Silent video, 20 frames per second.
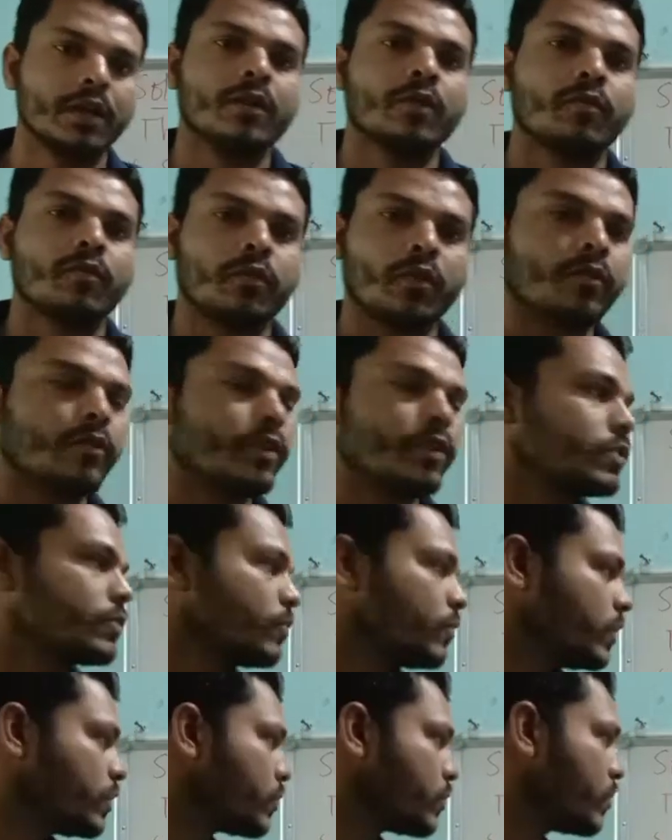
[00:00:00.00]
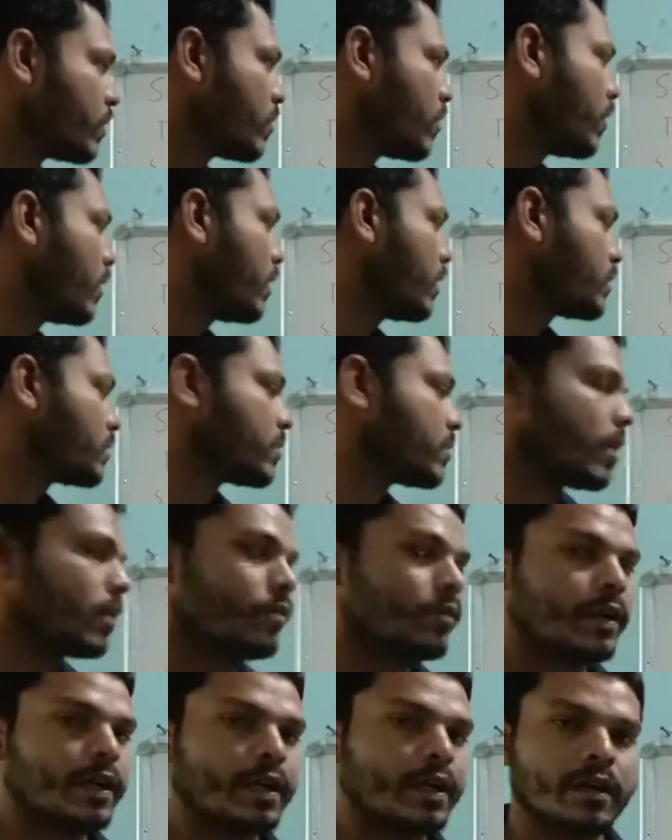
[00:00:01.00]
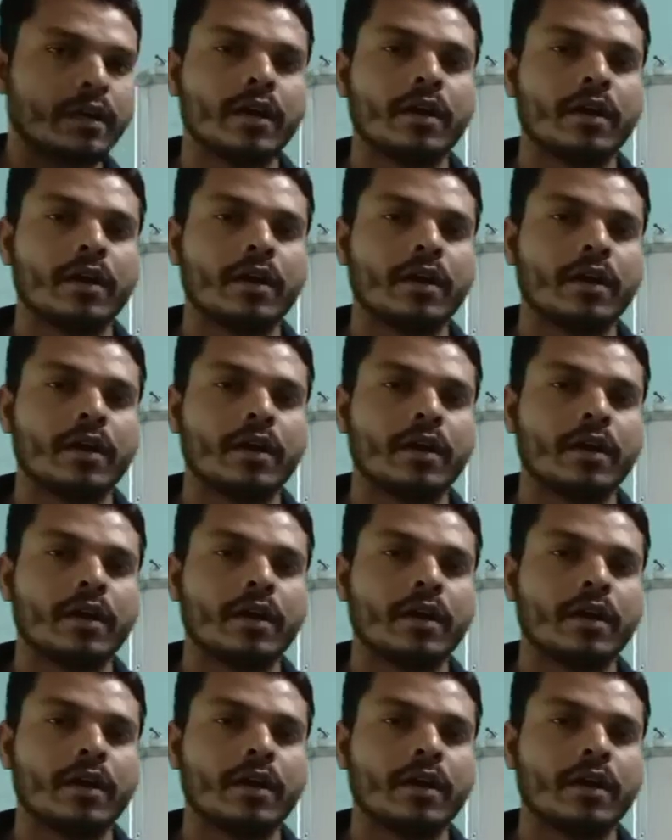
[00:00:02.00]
For which we should call a solvent,